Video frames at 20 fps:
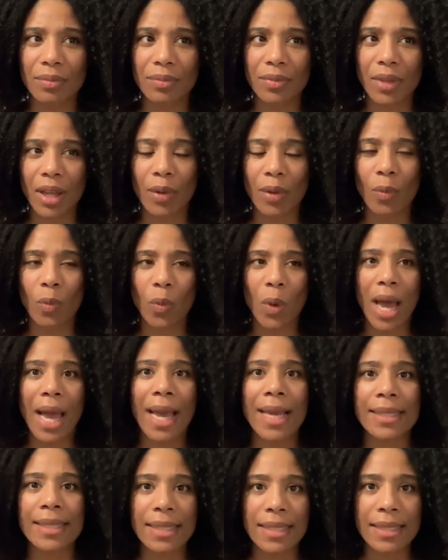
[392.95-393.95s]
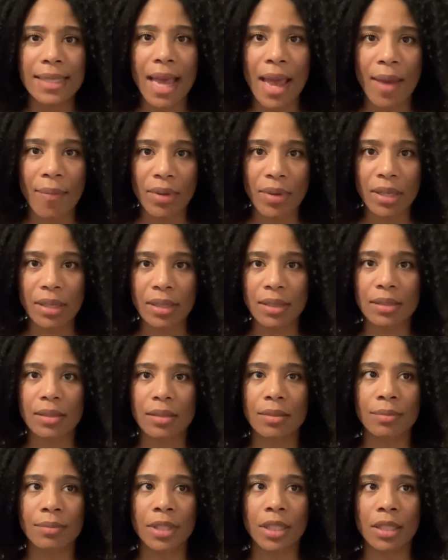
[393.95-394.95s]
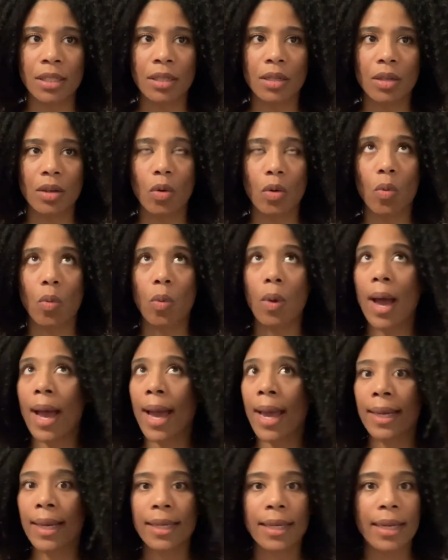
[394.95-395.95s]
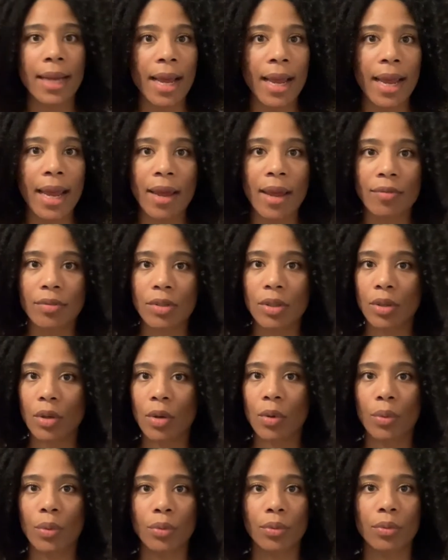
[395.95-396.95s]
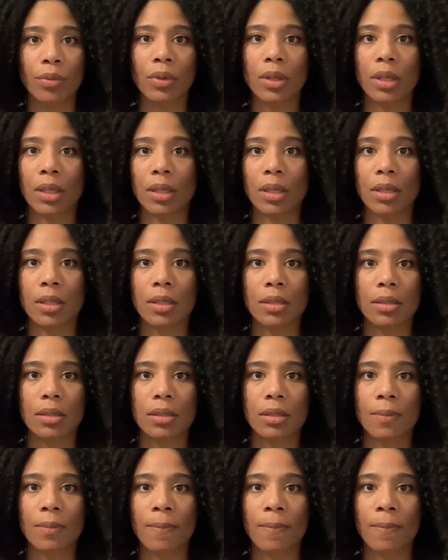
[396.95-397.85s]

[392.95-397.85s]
Like, why is this happening to me? Why did I have to go through this?